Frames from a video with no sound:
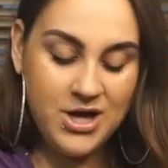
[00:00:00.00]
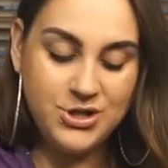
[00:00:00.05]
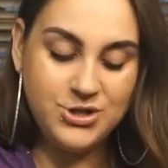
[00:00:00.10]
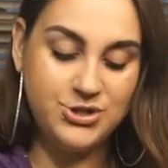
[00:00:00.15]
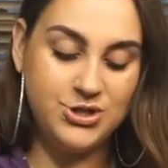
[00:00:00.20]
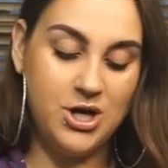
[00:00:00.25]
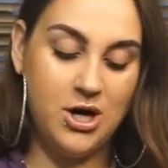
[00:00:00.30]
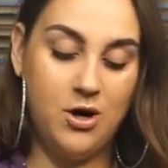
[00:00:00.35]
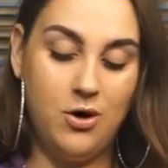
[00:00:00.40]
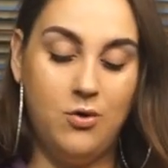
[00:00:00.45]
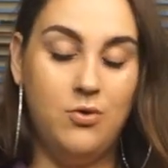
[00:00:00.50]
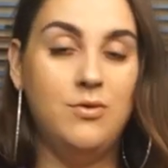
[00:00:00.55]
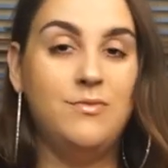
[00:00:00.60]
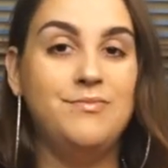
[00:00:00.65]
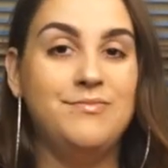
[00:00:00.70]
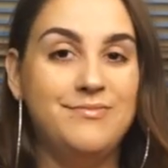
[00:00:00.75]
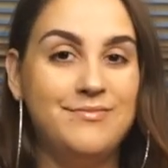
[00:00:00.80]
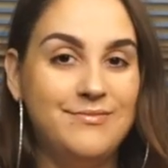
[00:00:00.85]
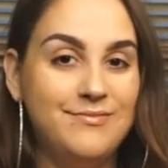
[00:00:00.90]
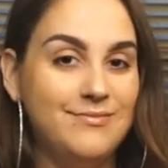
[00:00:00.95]
So
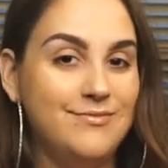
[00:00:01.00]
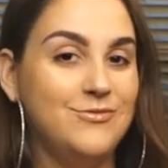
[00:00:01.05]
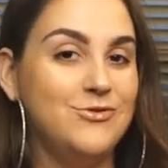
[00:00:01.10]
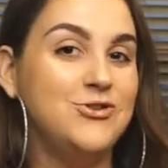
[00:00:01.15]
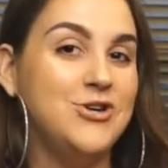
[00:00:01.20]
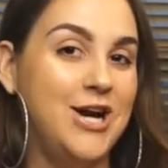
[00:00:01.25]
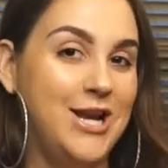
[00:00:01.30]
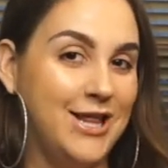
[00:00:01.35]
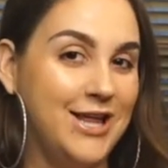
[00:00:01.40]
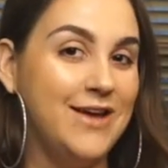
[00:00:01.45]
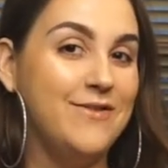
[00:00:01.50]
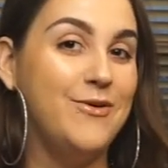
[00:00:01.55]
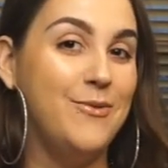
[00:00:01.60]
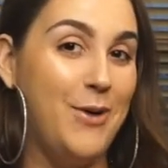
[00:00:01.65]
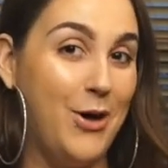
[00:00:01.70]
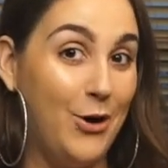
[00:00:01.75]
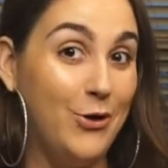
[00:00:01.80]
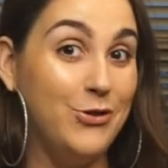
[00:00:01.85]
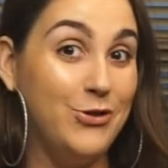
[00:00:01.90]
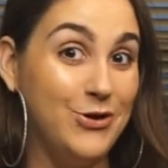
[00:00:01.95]
trying to give him
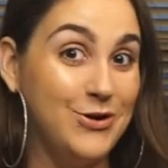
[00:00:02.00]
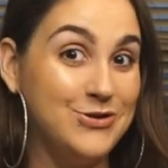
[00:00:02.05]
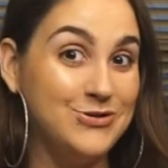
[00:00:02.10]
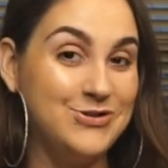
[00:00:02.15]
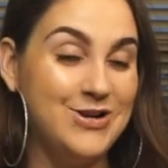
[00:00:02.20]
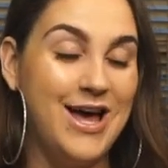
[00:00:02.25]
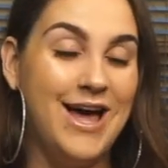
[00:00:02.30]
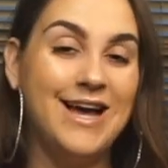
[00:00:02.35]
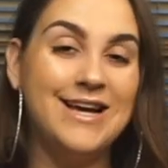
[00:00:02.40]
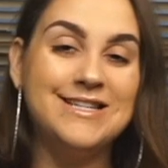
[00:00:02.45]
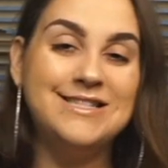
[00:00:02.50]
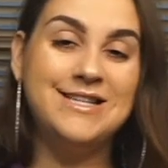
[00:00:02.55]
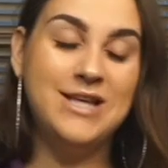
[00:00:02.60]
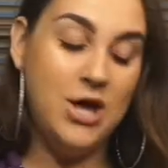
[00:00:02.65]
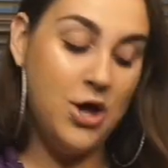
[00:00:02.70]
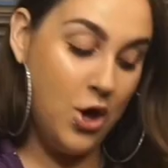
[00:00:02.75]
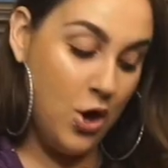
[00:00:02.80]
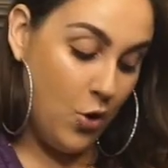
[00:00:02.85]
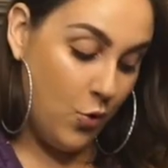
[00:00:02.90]
healthier snacks.